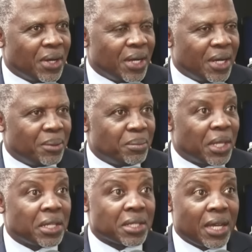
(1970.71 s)

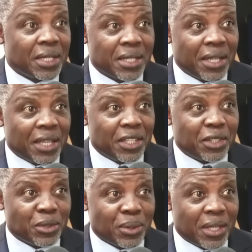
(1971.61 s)
that is cutting edge,
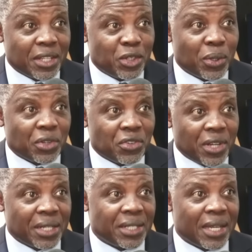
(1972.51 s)
so that you
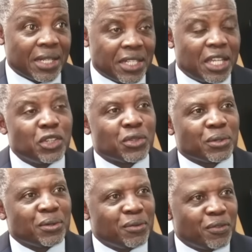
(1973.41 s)
attract attention